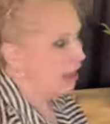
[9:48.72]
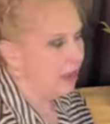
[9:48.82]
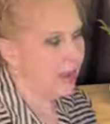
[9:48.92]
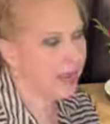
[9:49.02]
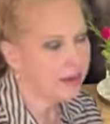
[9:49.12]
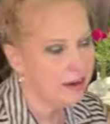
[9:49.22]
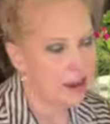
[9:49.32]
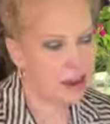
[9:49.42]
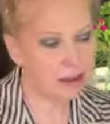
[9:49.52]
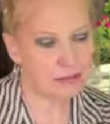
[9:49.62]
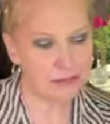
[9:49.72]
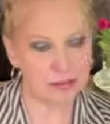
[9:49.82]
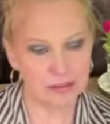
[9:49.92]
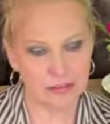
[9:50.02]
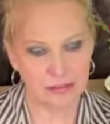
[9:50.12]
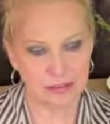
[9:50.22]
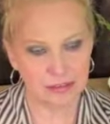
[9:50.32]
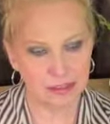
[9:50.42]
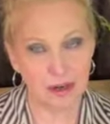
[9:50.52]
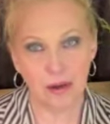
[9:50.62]
And
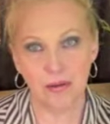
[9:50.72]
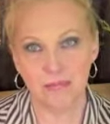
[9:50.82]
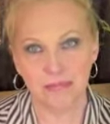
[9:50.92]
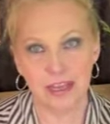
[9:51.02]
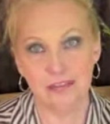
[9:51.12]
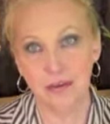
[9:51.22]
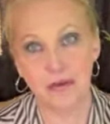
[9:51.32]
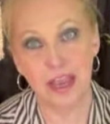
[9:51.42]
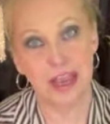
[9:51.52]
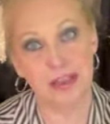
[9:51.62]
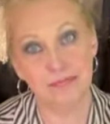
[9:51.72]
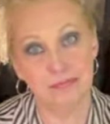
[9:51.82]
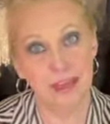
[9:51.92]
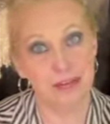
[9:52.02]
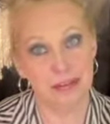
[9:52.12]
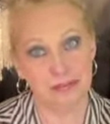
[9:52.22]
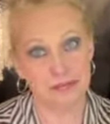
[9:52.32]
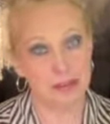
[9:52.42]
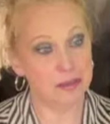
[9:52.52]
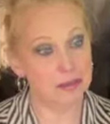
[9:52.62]
you know, it's okay that
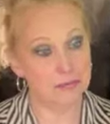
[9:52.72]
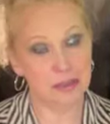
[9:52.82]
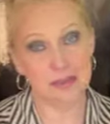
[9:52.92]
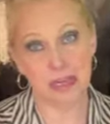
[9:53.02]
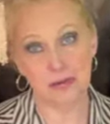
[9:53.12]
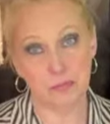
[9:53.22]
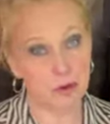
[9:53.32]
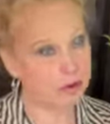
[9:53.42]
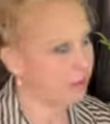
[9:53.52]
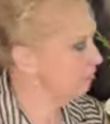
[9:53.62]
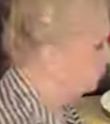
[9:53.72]
the container's broken.